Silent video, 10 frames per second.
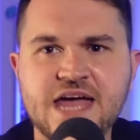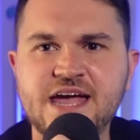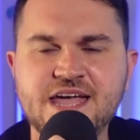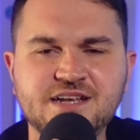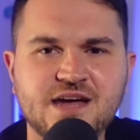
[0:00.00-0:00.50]
And
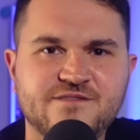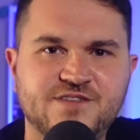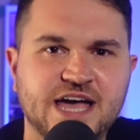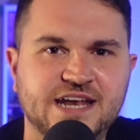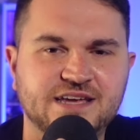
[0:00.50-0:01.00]
I ended up
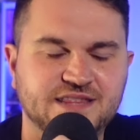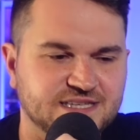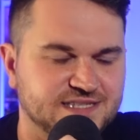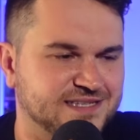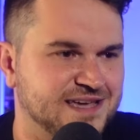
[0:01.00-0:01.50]
finding
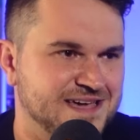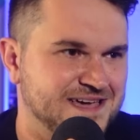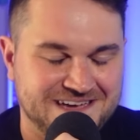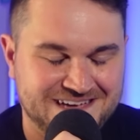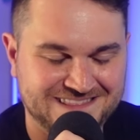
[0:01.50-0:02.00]
this
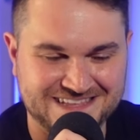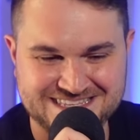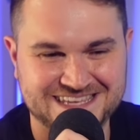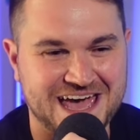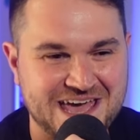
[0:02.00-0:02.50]

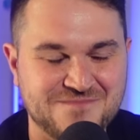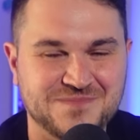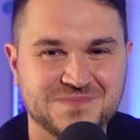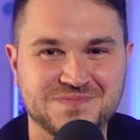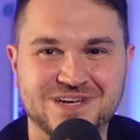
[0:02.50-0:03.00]

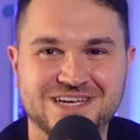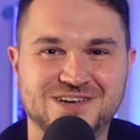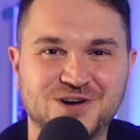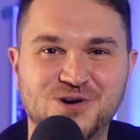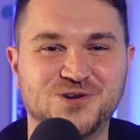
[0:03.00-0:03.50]
game
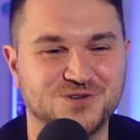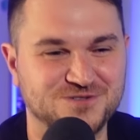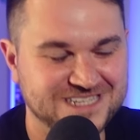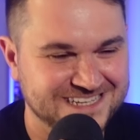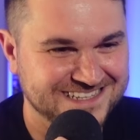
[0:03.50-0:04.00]

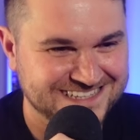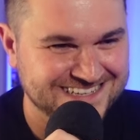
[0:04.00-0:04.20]
called